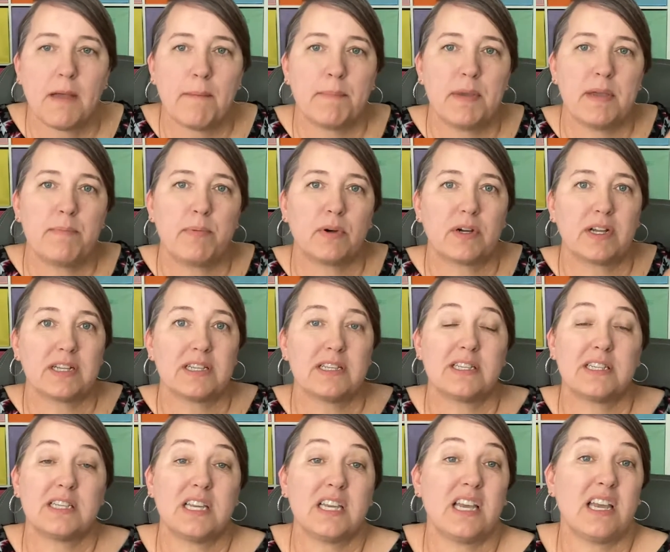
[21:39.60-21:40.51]
People can
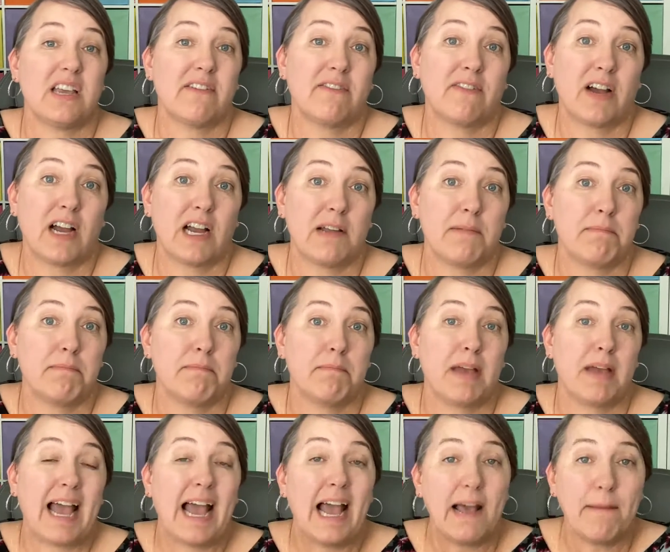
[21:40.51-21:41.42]
see if I'm
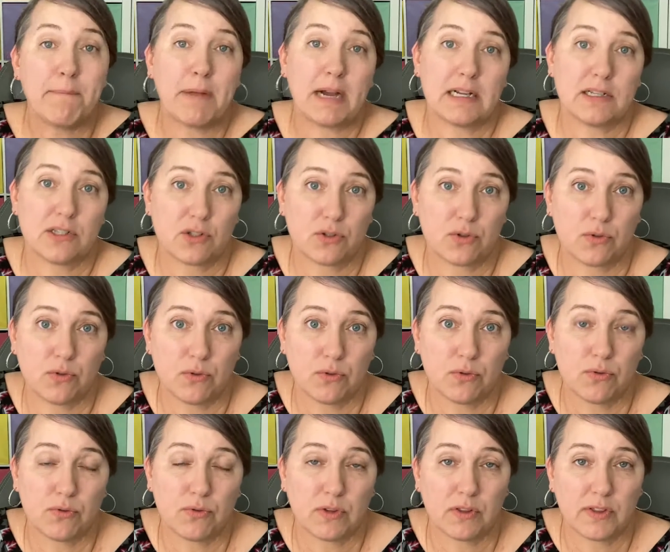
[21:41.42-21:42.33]
at my
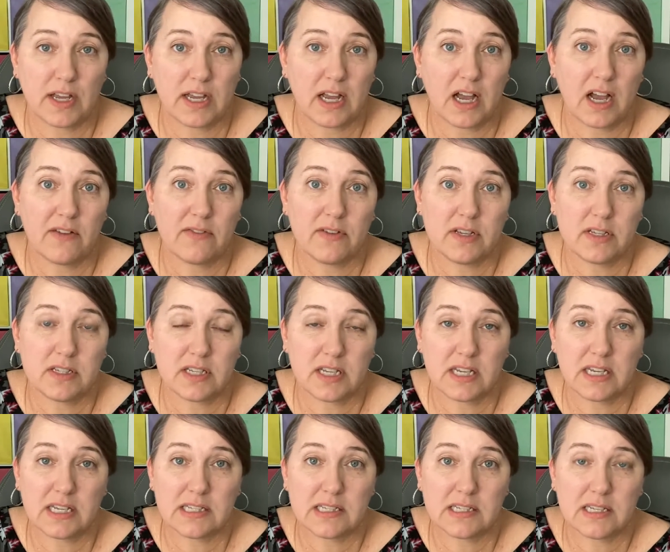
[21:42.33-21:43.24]
school, they
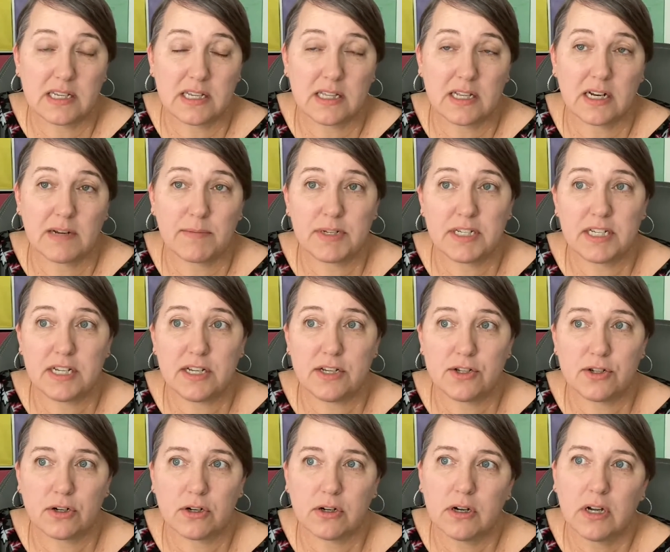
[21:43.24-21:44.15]
obviously can see that I'm a
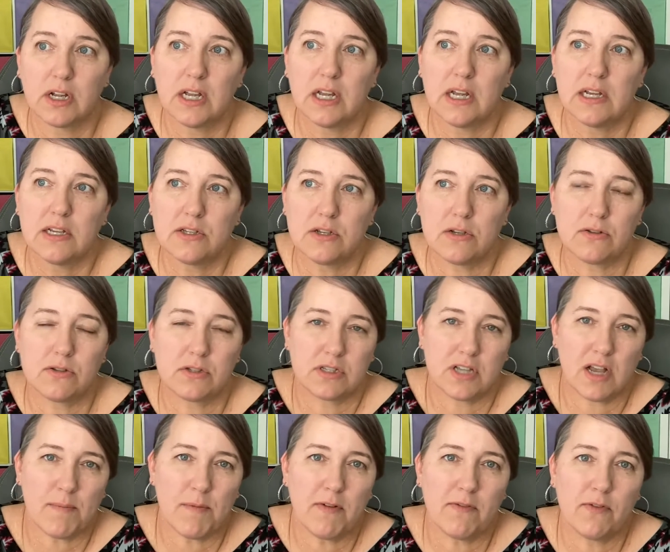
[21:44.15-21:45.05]
teacher. So
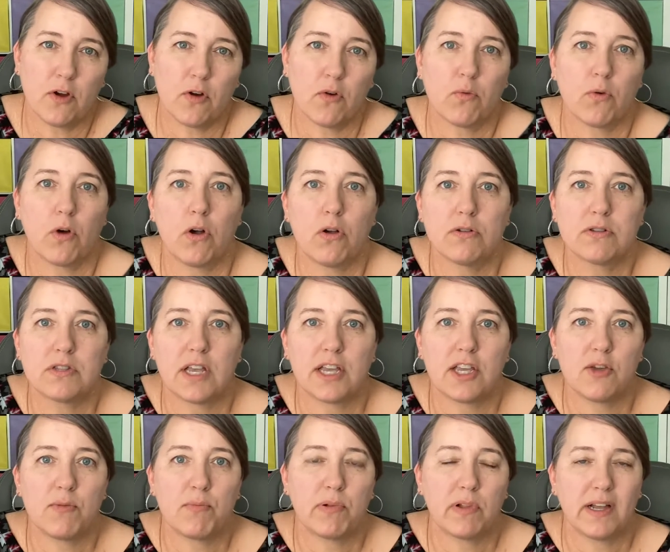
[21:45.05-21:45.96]
some of your roles
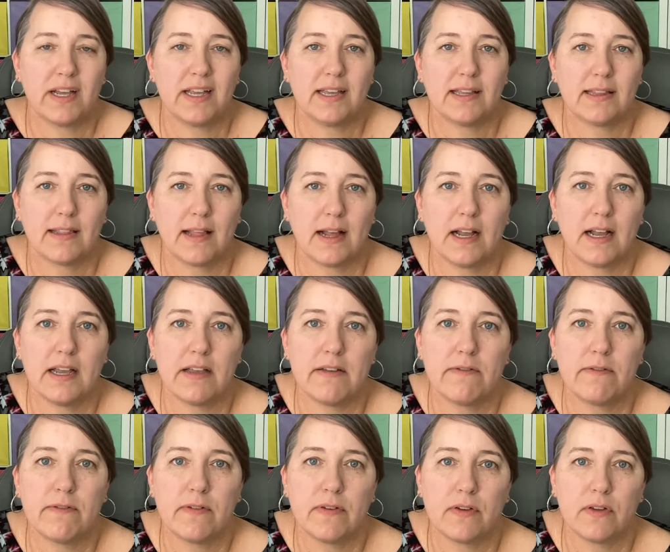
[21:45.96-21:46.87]
that you play in
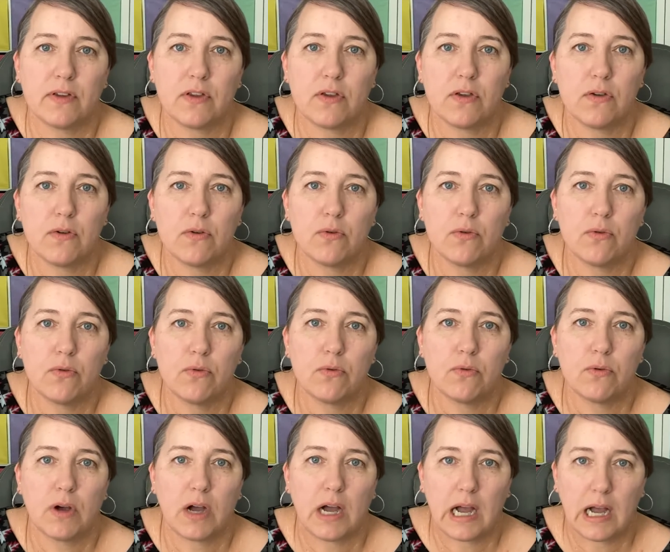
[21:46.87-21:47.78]
life,
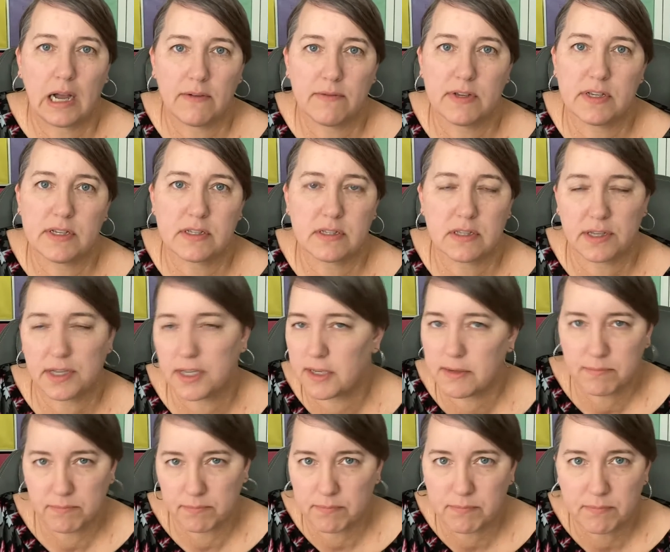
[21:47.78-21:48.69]
you
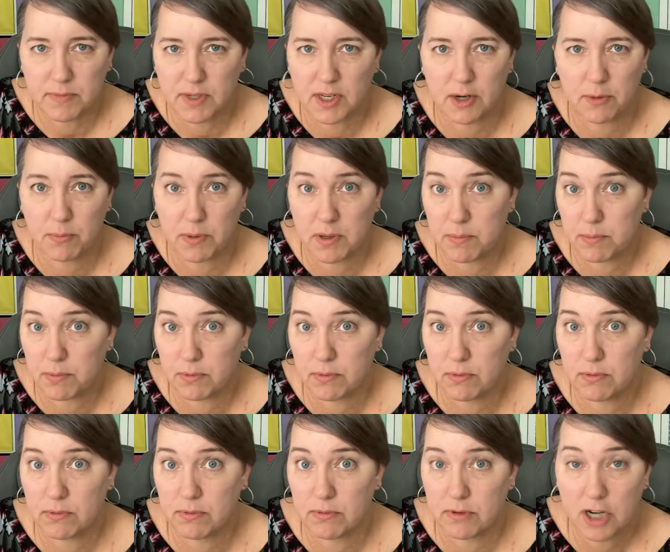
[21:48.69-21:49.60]
obviously,
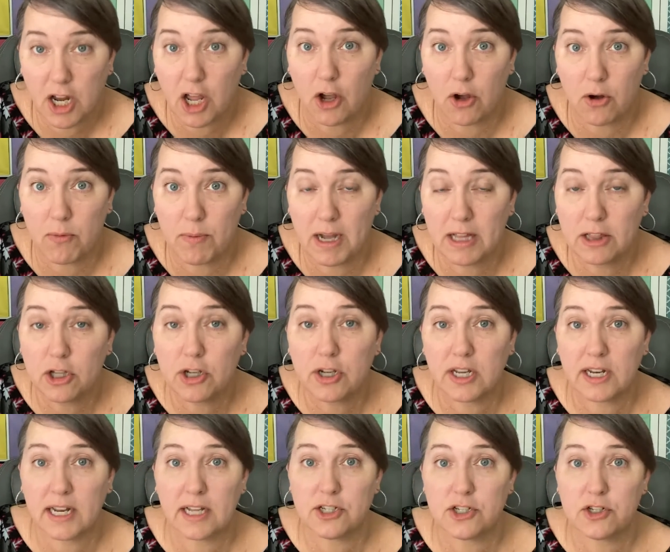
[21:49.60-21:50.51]
people know by
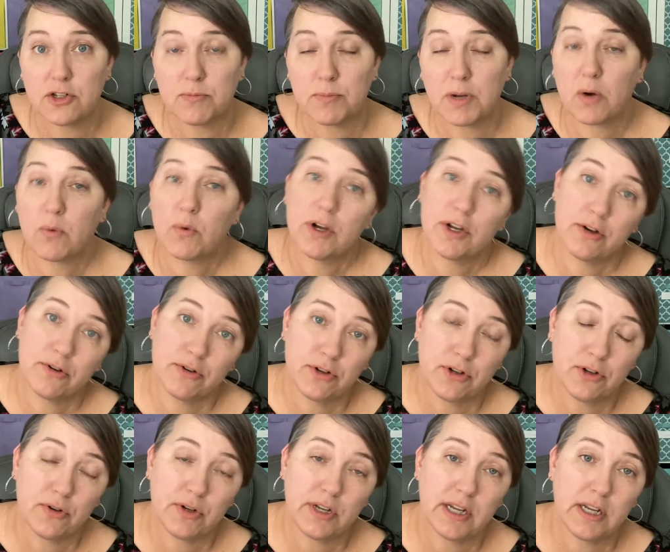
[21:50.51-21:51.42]
looking at you, by what you're
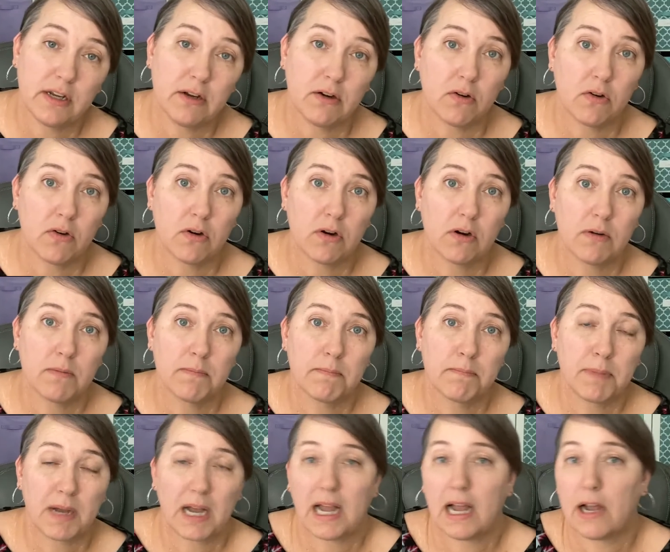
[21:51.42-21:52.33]
doing or
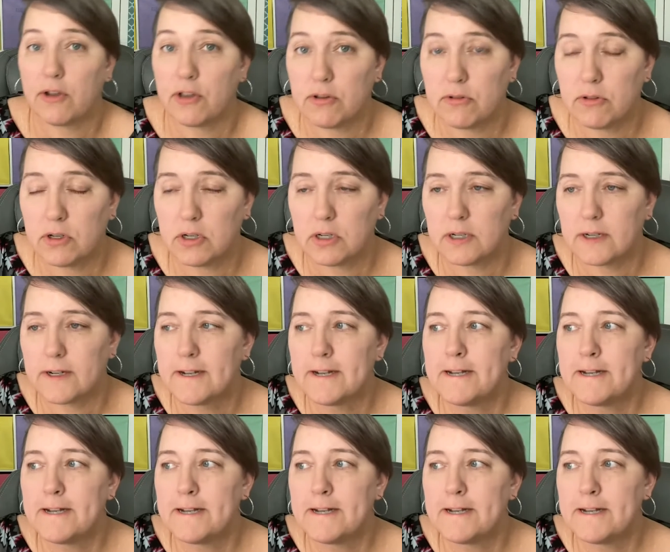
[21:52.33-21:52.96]
by how you look.